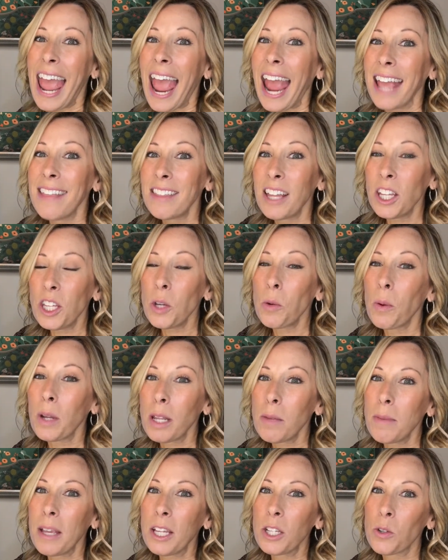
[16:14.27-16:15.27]
And then you want
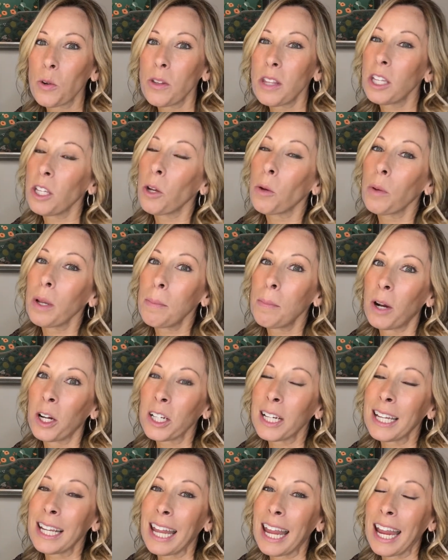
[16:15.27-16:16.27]
to make sure that you're
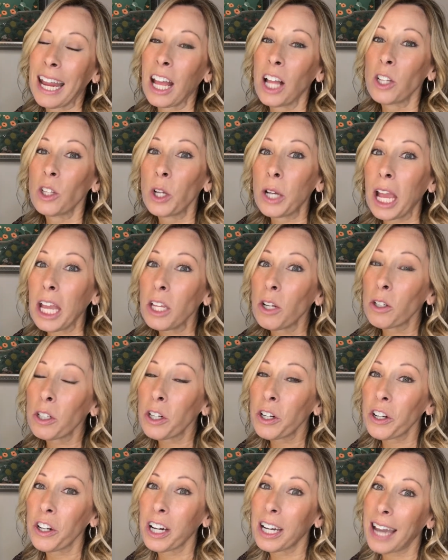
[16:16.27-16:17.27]
remarketing. Look at your
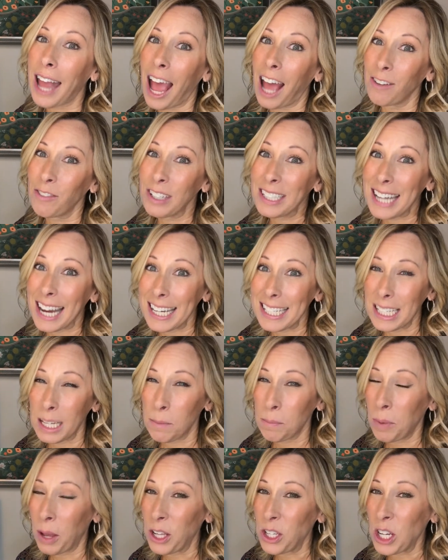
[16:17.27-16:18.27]
current
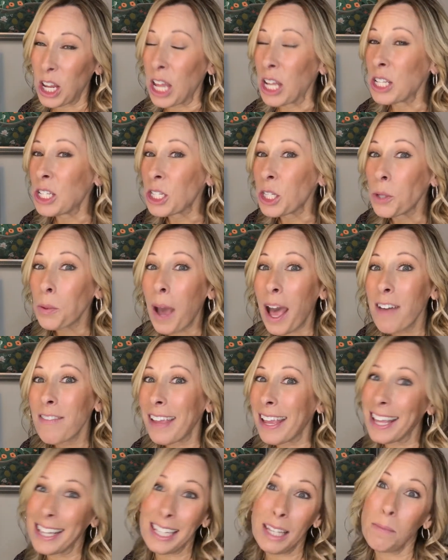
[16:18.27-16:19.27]
advertising budget. Do you have
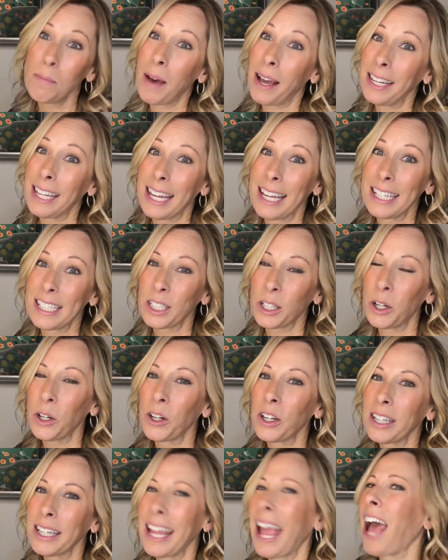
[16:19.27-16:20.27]
any monies
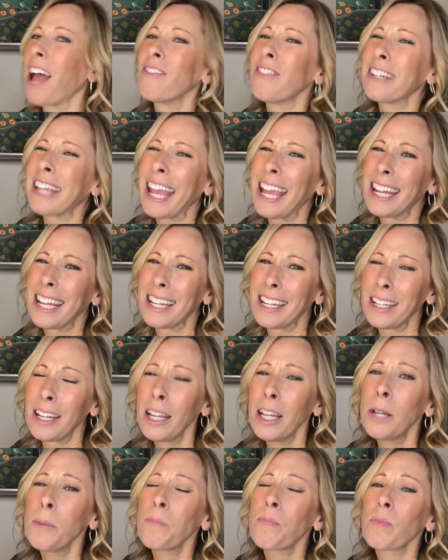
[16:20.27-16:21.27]
currently advocated
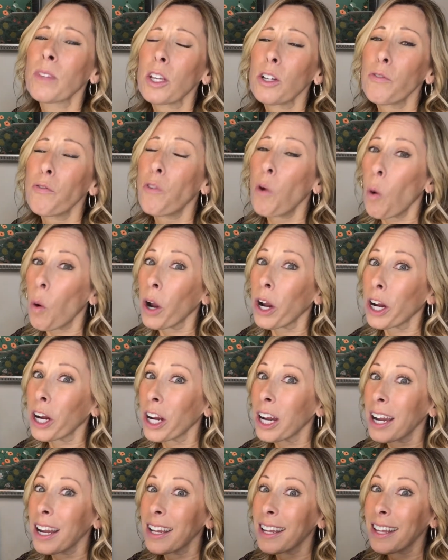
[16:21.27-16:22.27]

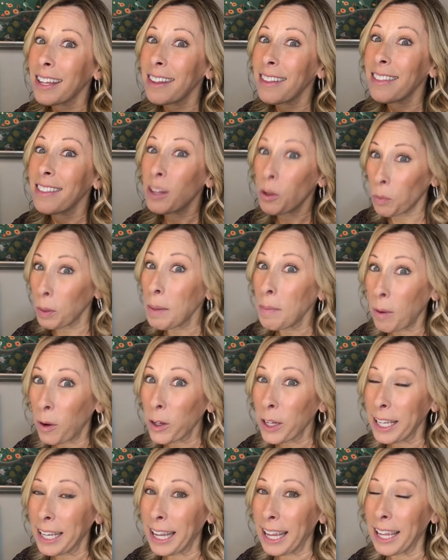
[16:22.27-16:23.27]
for the
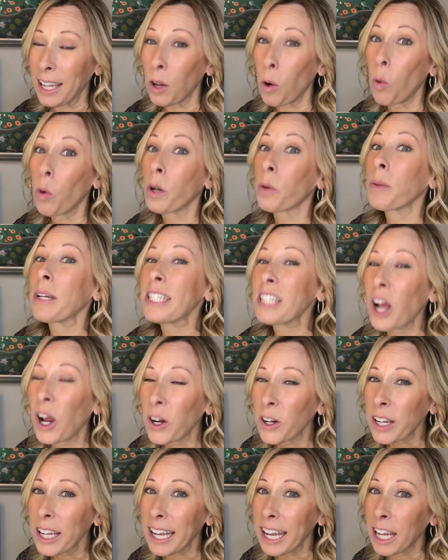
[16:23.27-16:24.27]
remarketing or
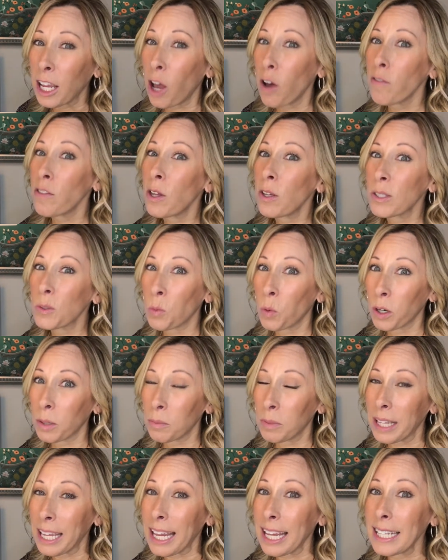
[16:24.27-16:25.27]
retargeting of those
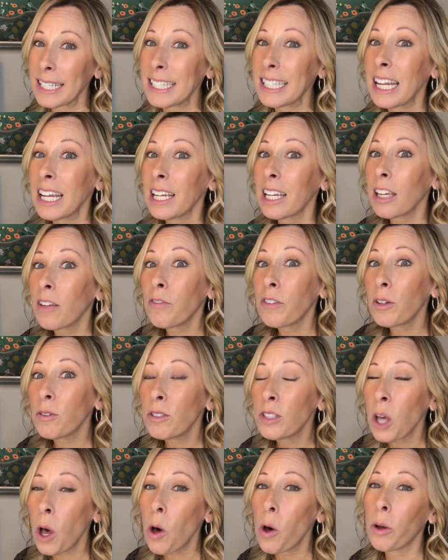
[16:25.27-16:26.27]
warm leads? If you
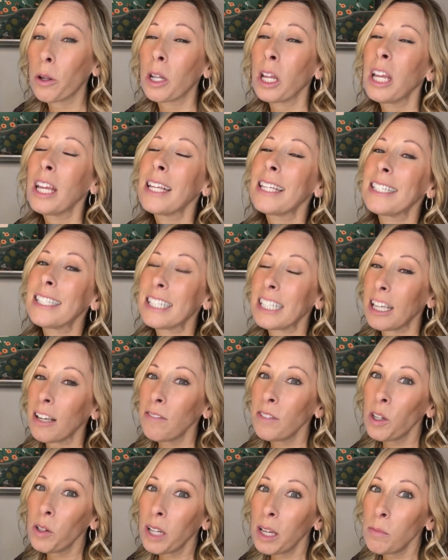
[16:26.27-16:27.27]
don't, see
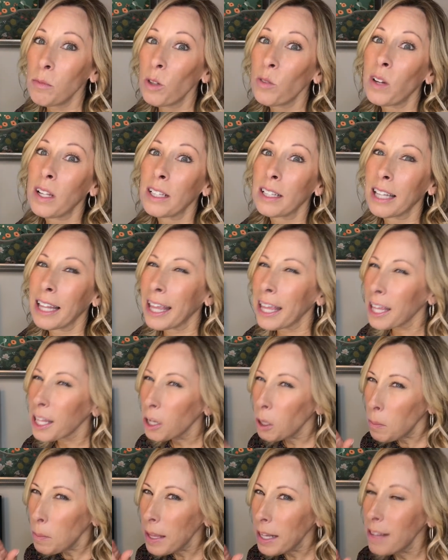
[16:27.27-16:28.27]
if you can move a
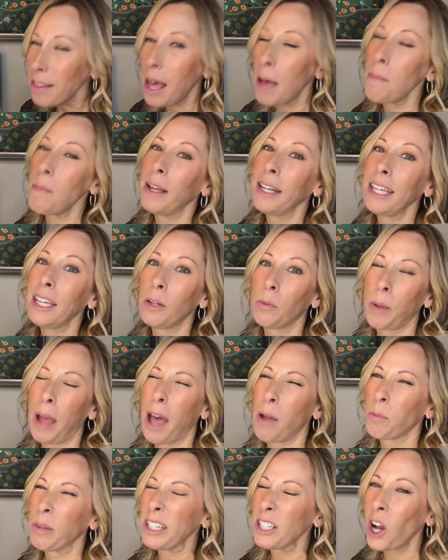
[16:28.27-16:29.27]
little bit of that money
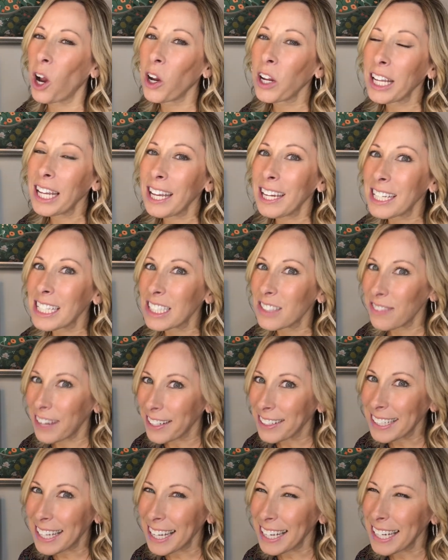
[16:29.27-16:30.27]
around. Retargeting is
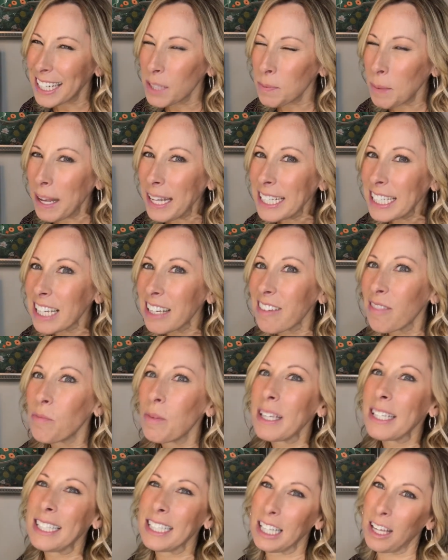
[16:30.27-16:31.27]
very inexpensive,
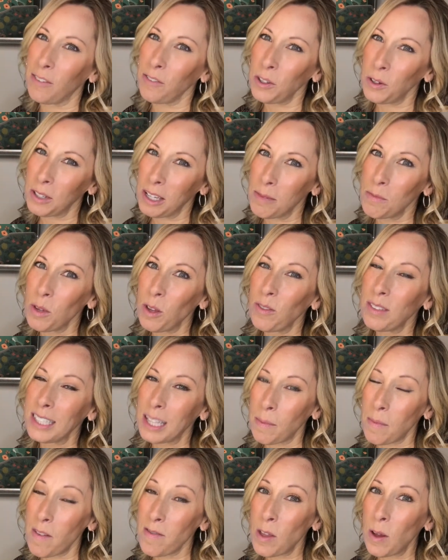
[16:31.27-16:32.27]
but see if you can move
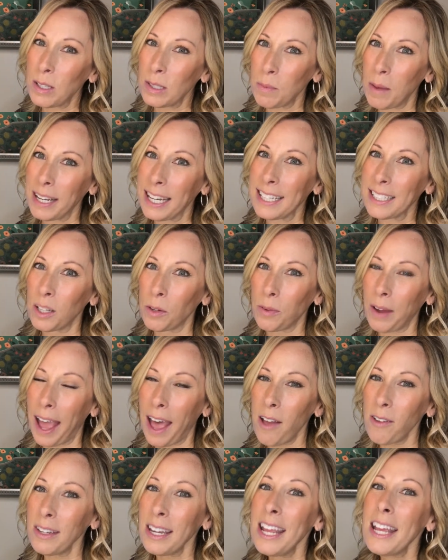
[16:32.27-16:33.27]
some of those monies
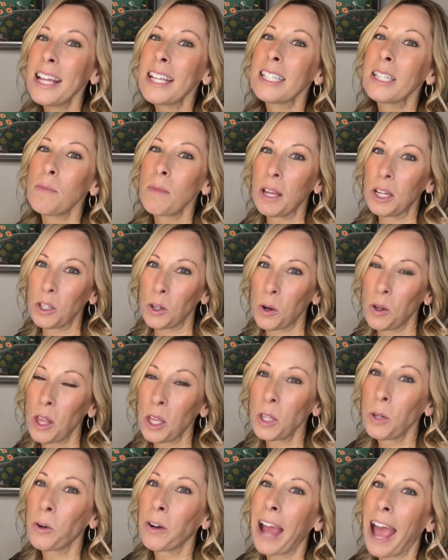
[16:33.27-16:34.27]
around to make sure
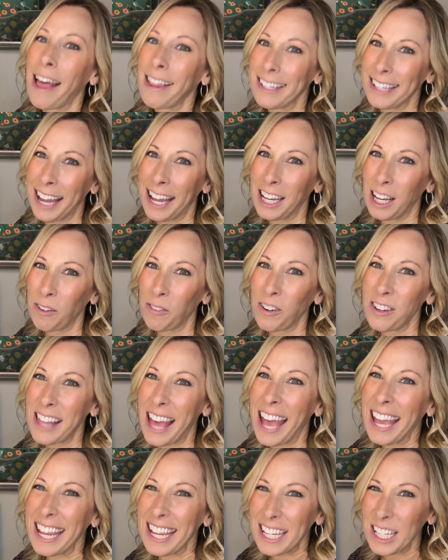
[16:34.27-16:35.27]
that you are allocating for
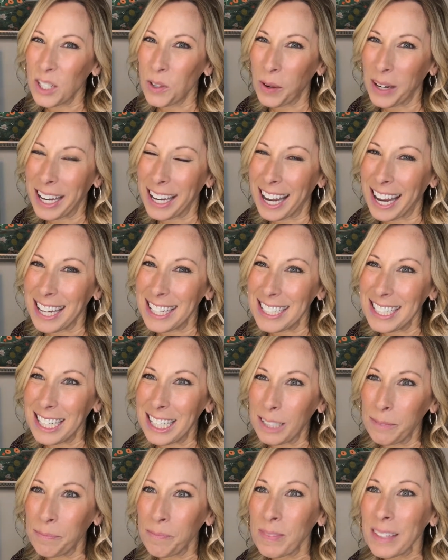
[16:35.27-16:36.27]
that in
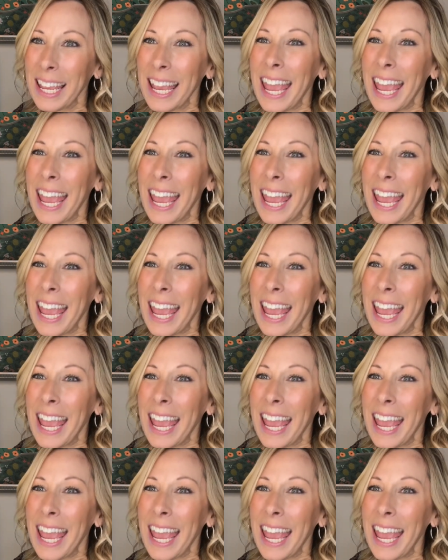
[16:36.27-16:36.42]
2019.